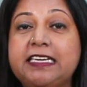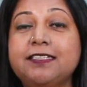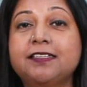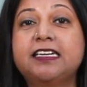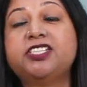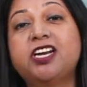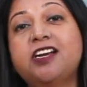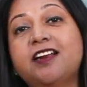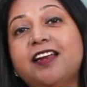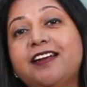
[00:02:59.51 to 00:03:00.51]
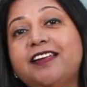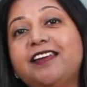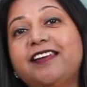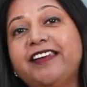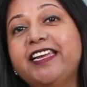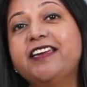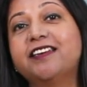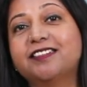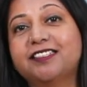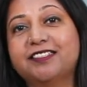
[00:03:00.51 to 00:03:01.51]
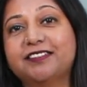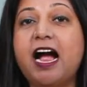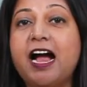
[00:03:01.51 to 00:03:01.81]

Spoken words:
is generating leads.